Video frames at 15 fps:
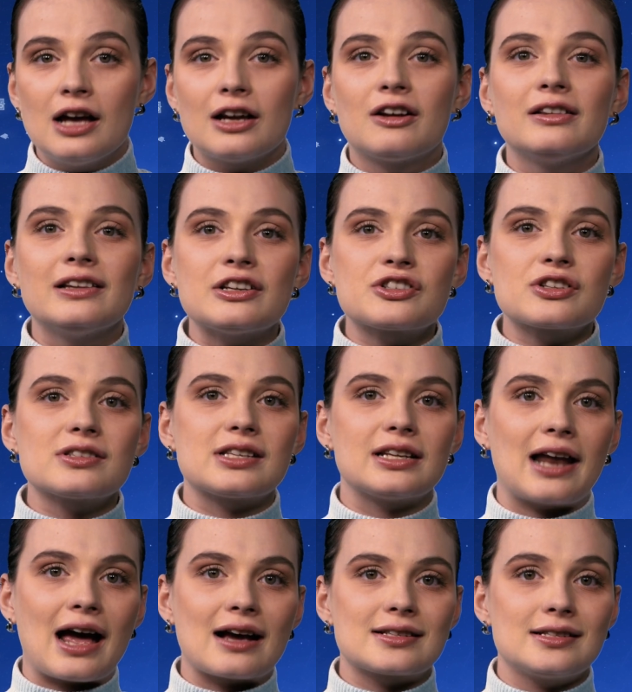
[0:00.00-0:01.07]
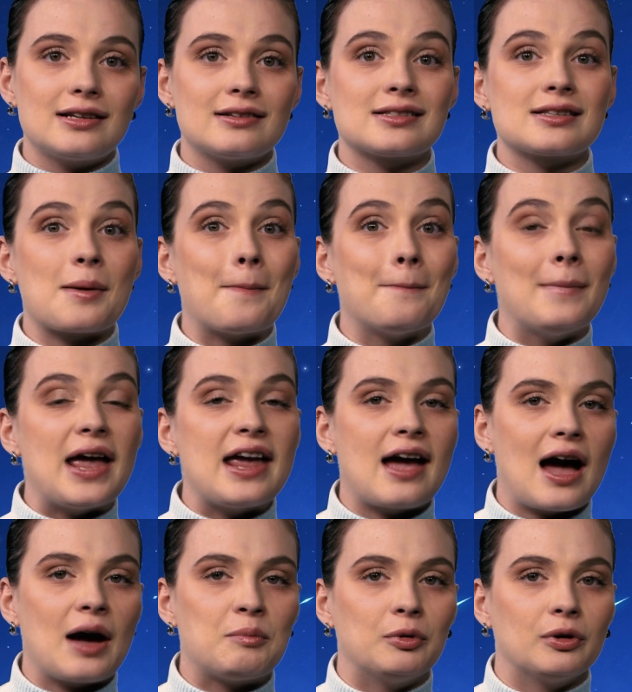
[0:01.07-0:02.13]
collisions and accidents may
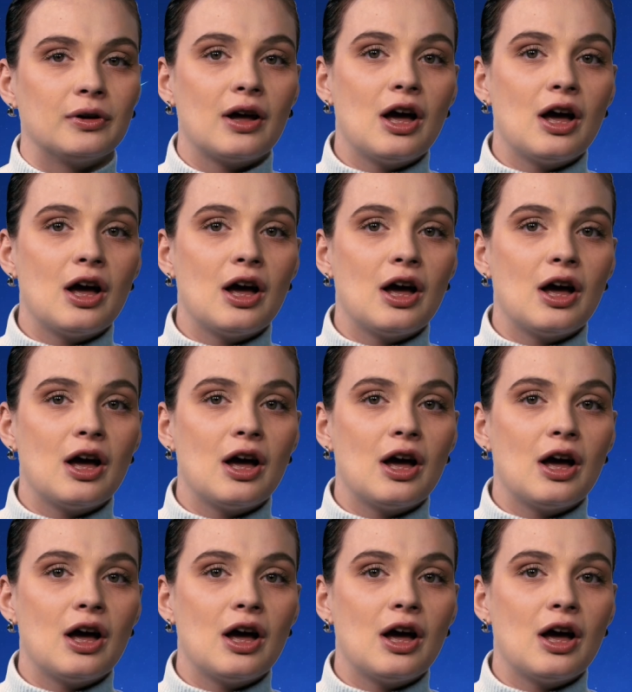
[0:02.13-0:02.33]
happen,